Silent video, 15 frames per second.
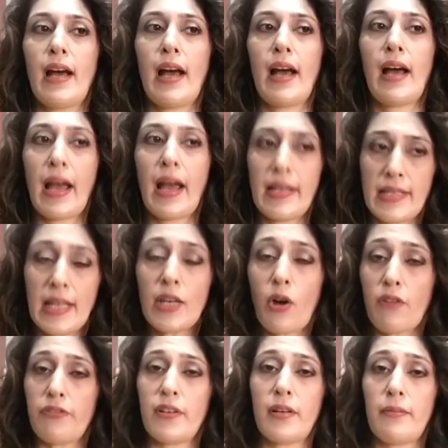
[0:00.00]
I did
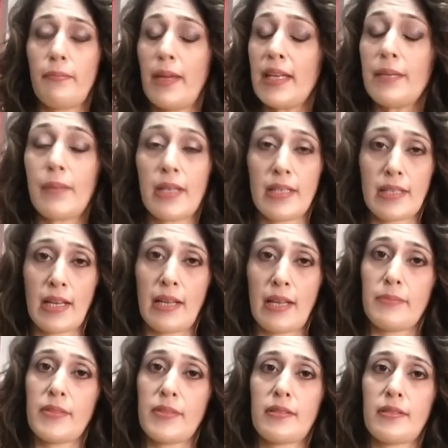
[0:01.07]
offer many
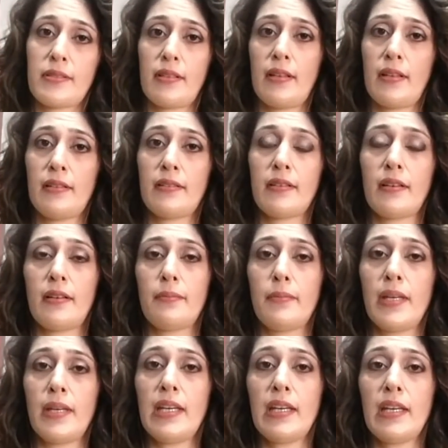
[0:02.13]
times, and
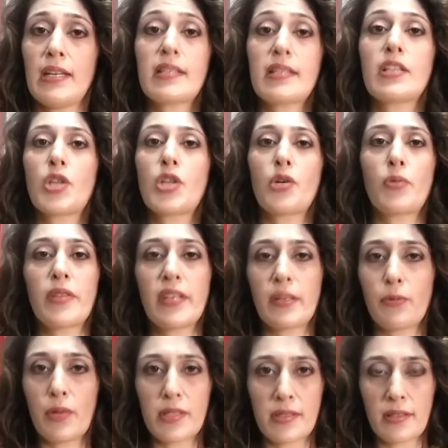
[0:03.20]
his concern
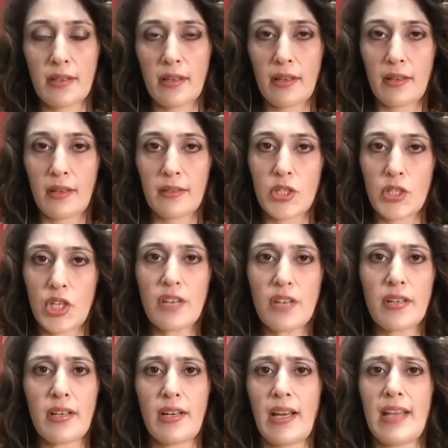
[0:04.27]
was the
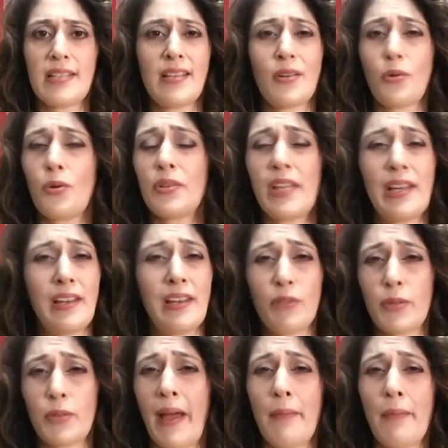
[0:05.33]
children, and I said, oh, they live
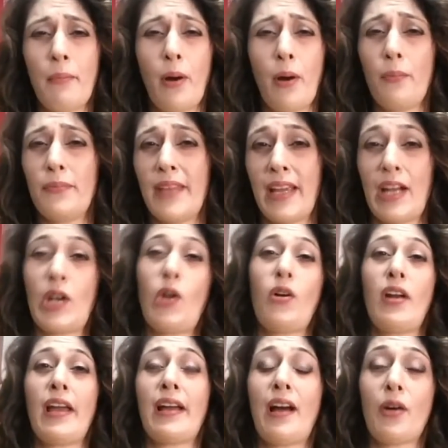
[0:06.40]
with my mom. They get
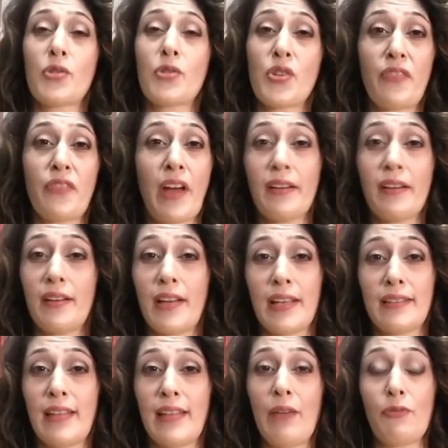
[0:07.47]
along like a house on fire.
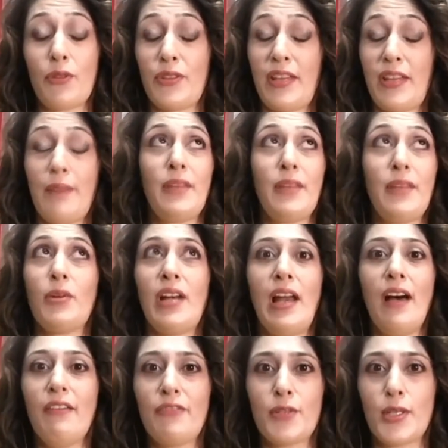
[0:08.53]
Like for them, they would
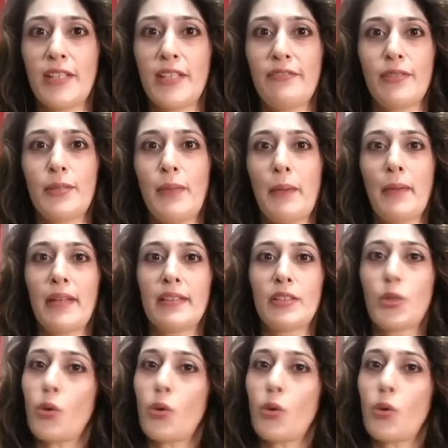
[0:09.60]
love to live with my mother.